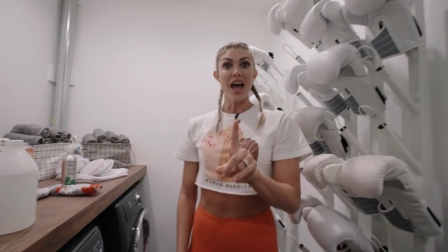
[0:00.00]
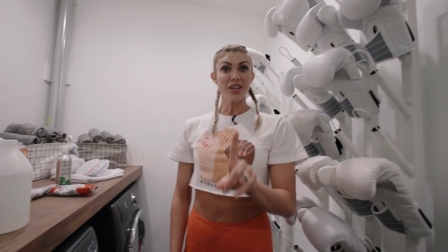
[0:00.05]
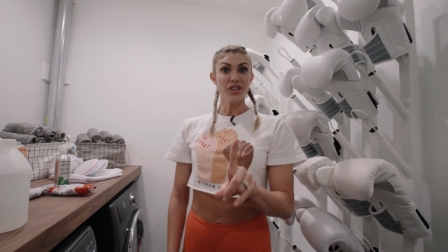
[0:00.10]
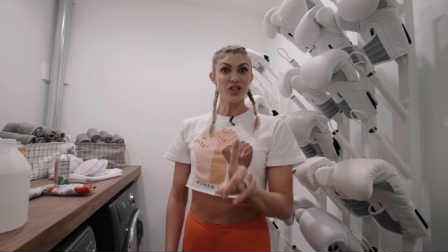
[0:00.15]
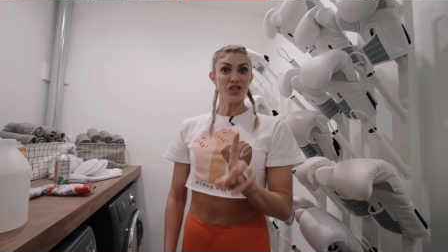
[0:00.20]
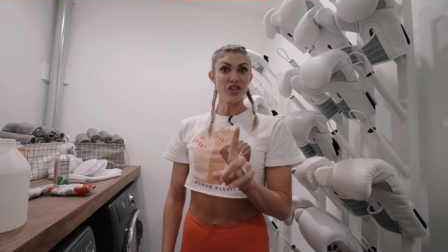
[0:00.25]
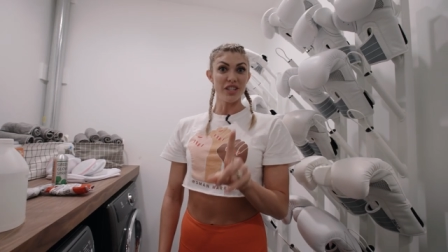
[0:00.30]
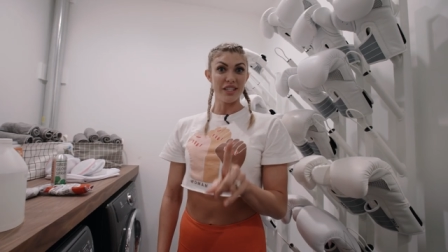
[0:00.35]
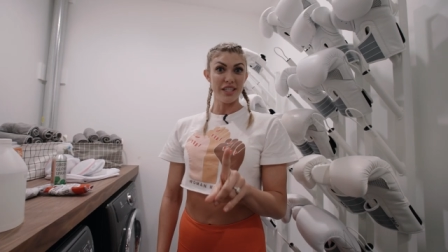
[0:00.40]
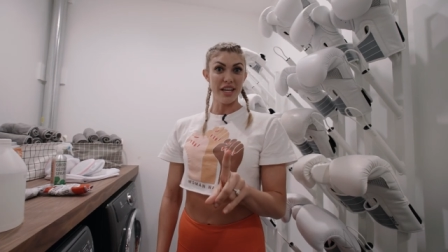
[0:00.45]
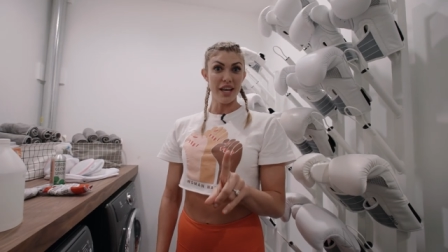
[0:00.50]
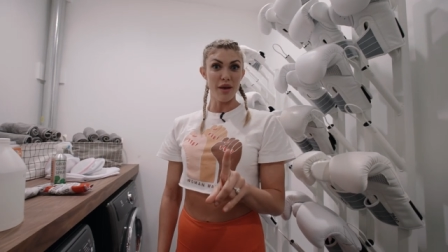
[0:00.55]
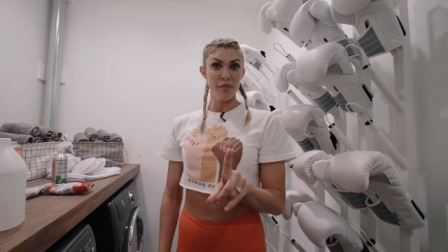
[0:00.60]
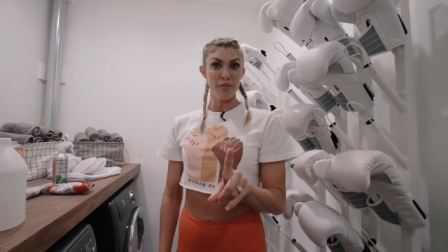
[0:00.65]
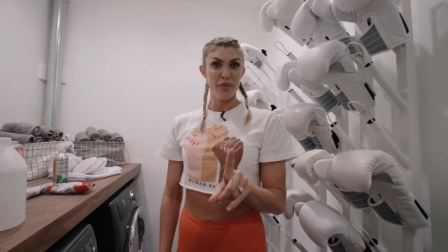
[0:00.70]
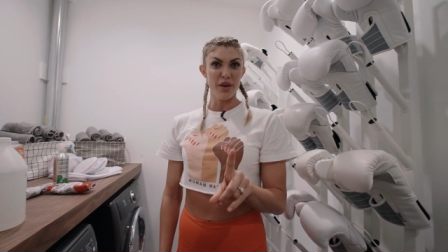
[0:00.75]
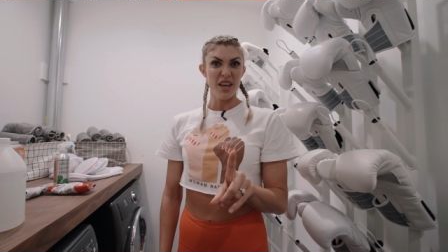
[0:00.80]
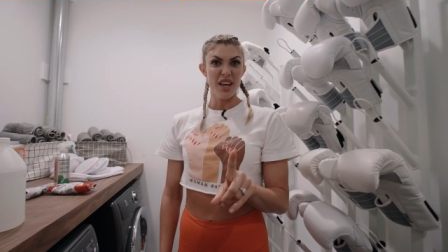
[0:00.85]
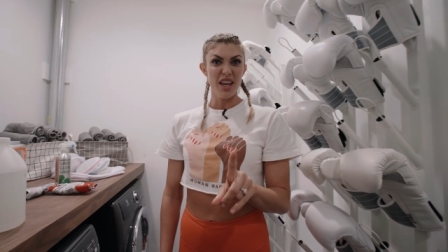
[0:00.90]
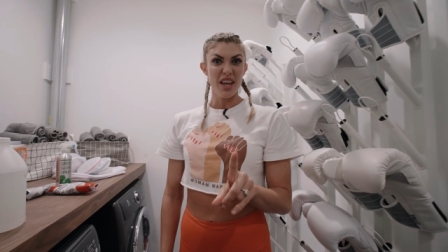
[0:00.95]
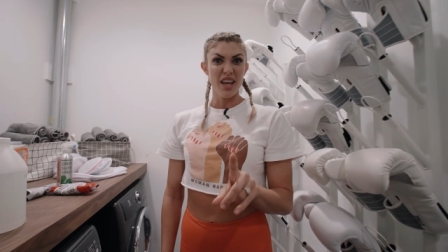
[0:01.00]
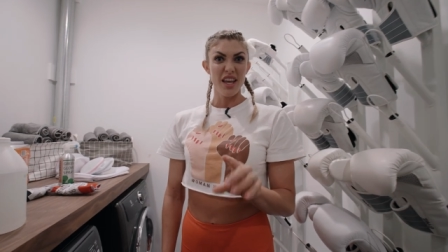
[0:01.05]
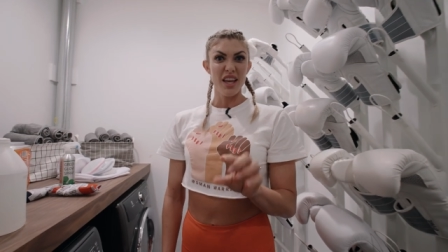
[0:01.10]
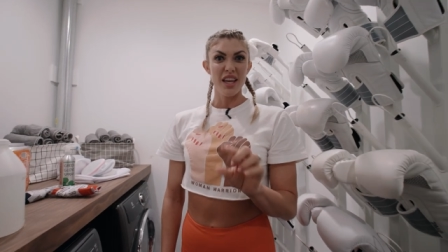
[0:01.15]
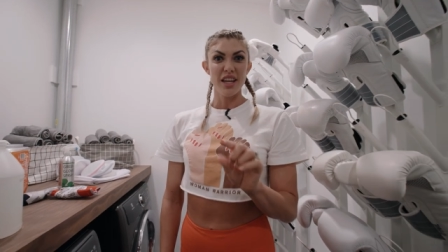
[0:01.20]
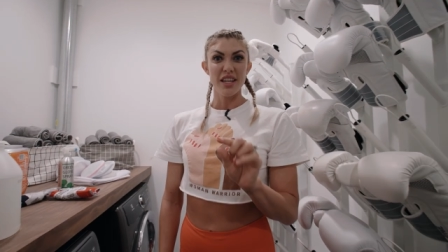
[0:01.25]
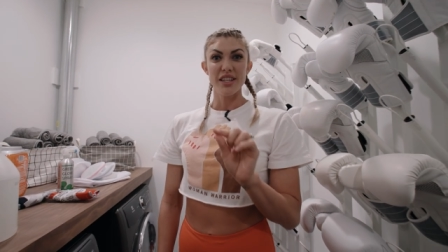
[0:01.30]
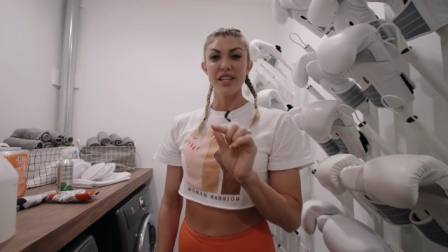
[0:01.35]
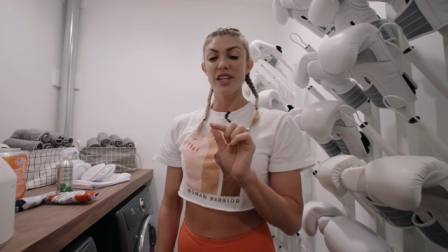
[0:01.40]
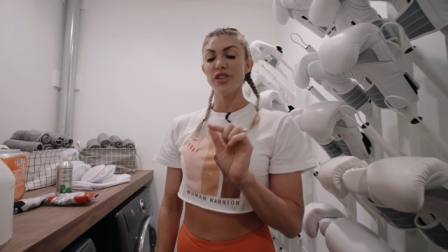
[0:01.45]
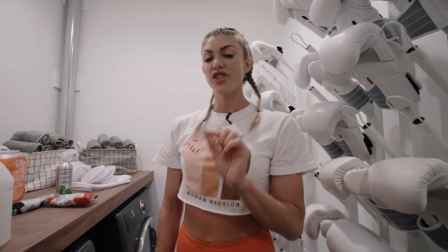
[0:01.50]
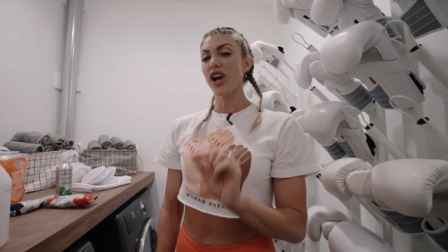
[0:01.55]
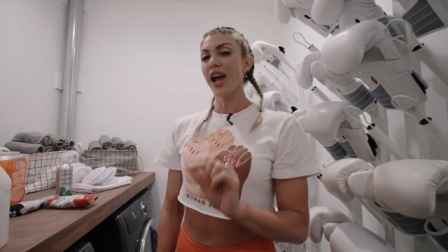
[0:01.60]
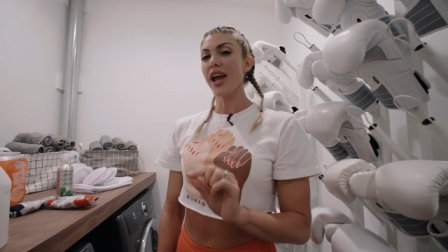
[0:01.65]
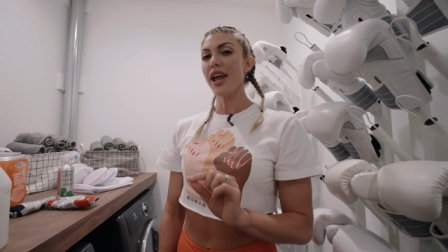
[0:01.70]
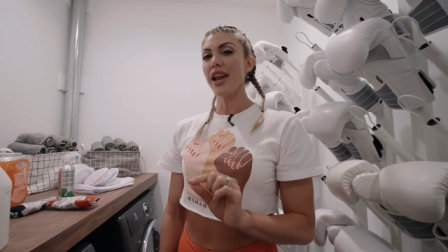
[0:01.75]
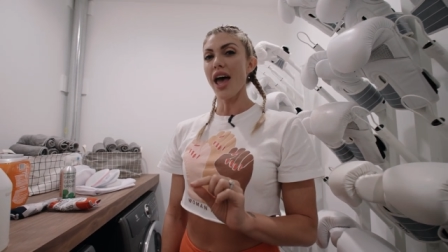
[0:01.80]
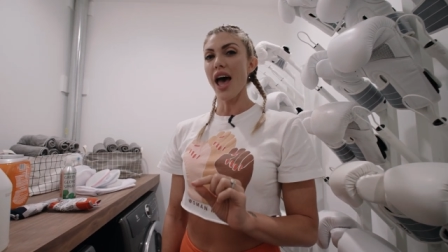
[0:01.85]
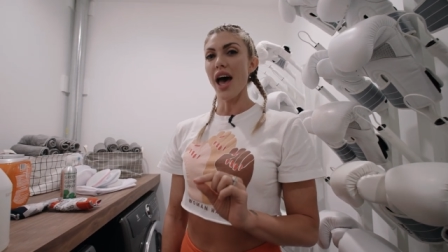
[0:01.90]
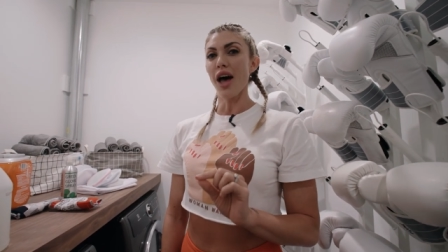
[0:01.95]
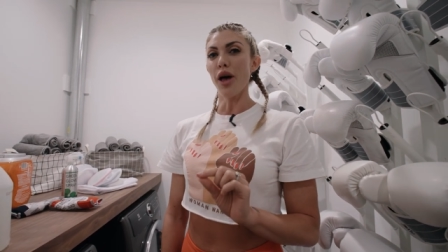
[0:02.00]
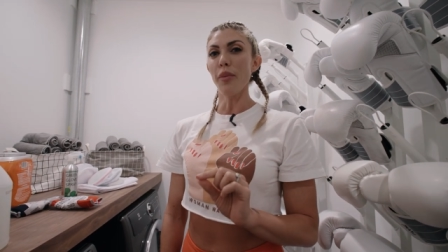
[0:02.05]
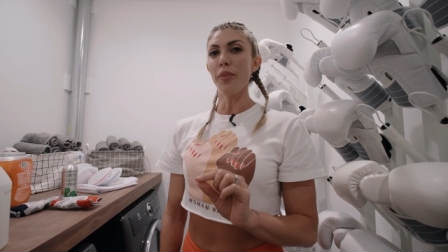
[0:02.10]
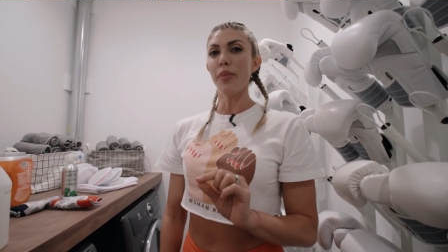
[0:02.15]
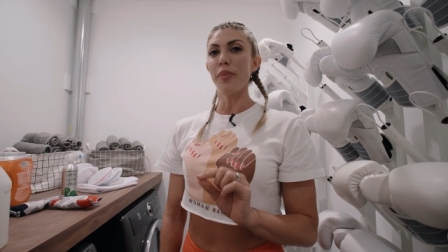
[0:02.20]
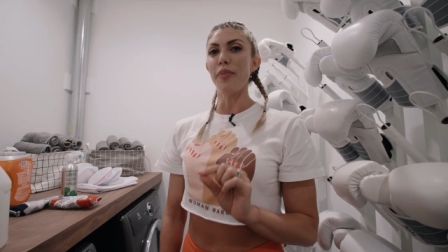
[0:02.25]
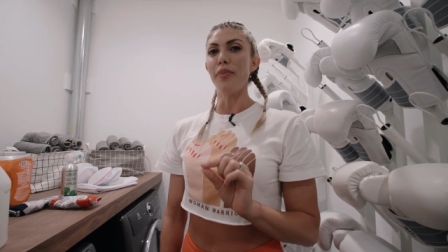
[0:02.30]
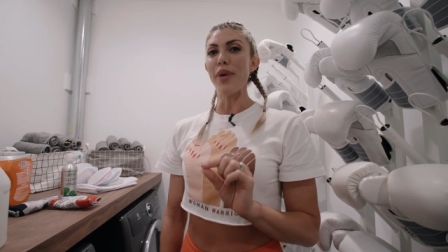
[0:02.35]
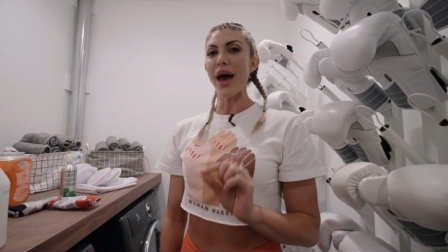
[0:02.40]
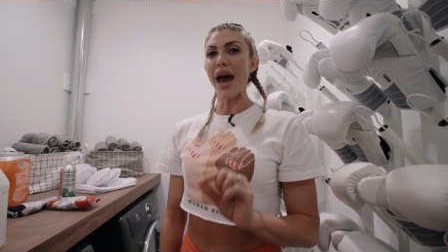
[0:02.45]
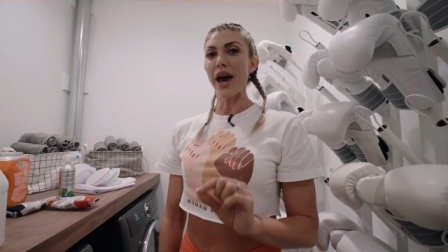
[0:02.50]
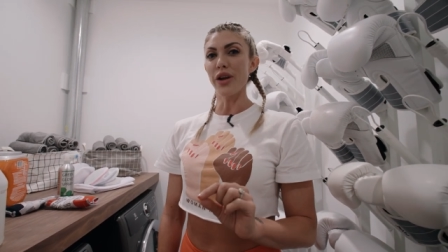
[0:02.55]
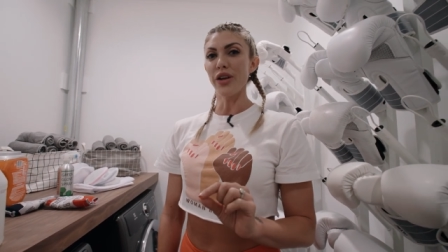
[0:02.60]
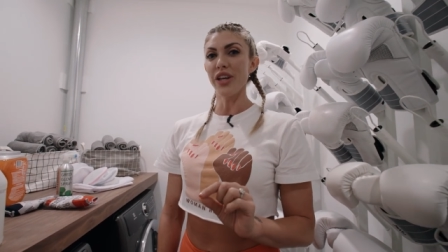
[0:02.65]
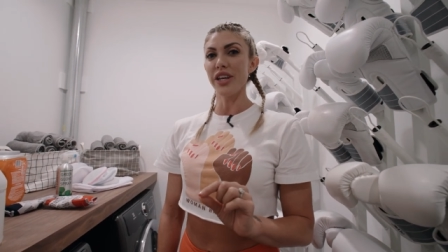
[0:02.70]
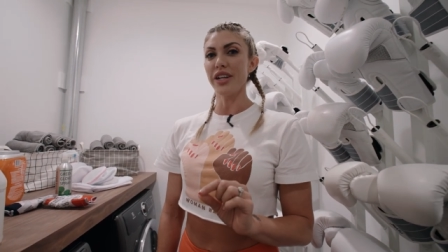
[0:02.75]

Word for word: Extra tip, to try and help battle